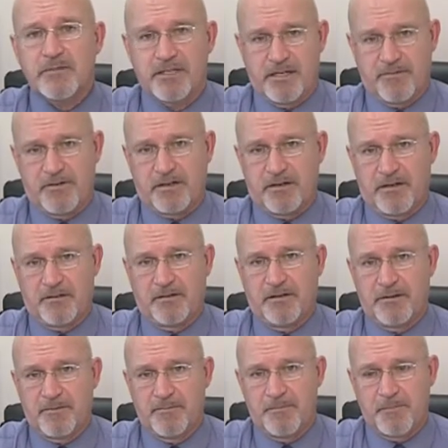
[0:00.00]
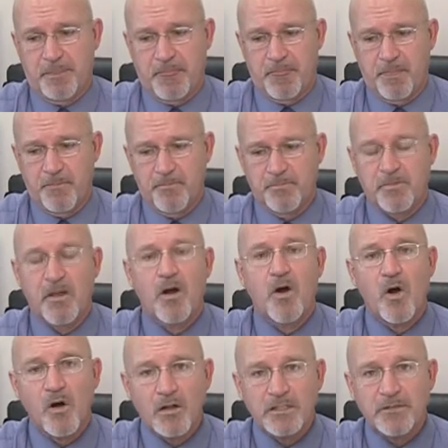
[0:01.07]
difficult.
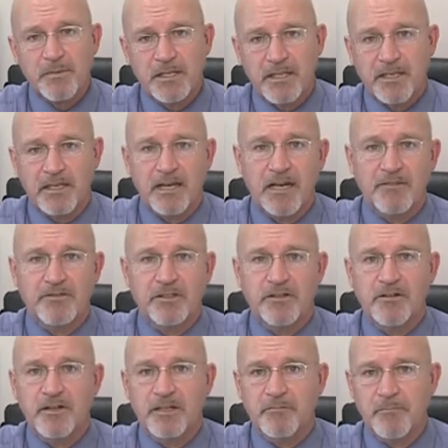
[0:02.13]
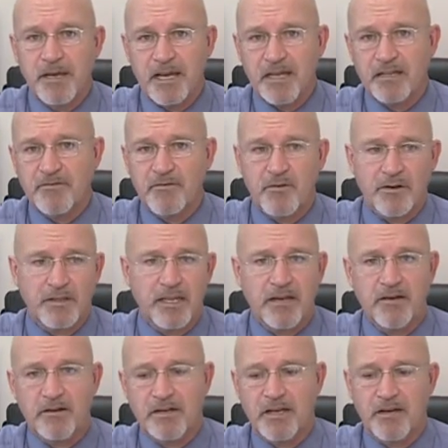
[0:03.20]
Ultimately, after going back and forth,
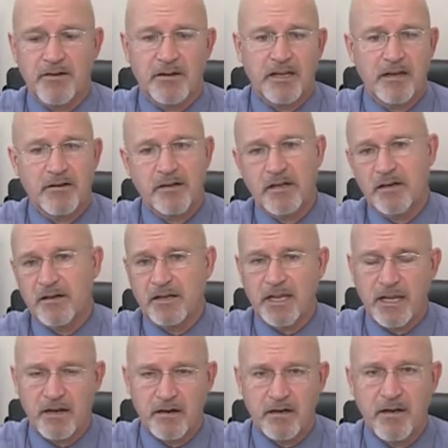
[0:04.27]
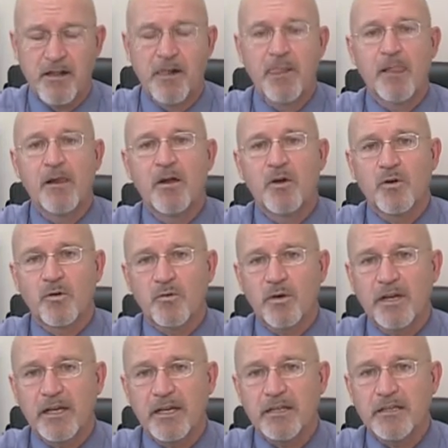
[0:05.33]
counter,
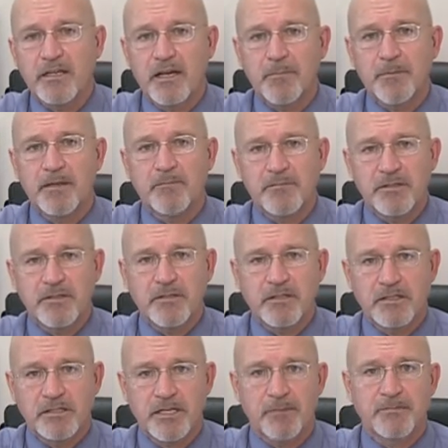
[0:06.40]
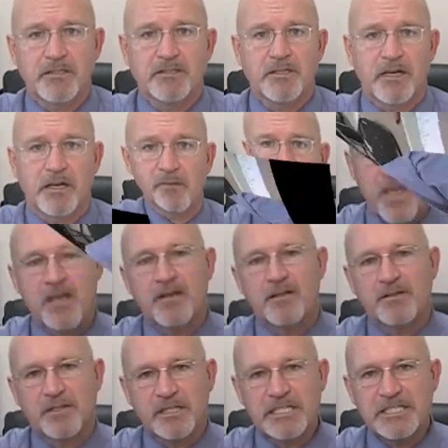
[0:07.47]
we ended up at mutual acceptance on a price.
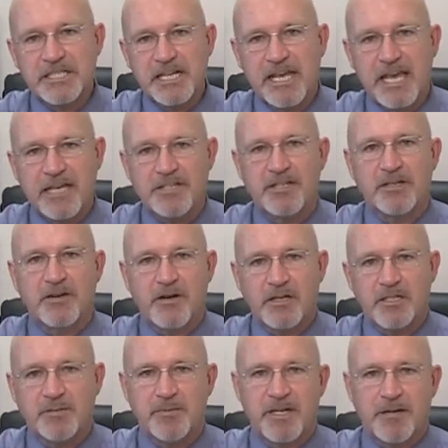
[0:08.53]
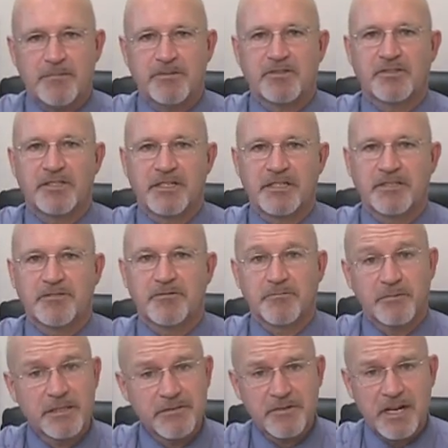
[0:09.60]
The listing agent calls me up and says,
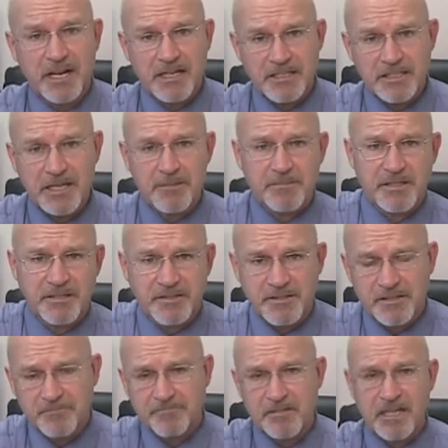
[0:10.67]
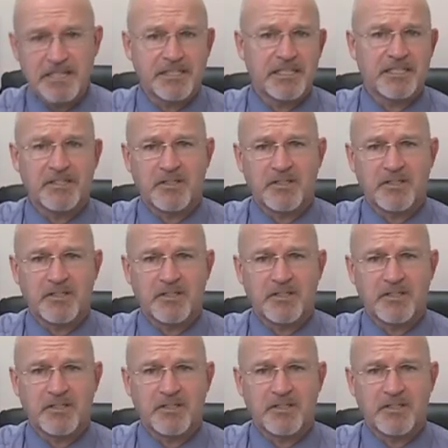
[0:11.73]
"We've got acceptance." I said,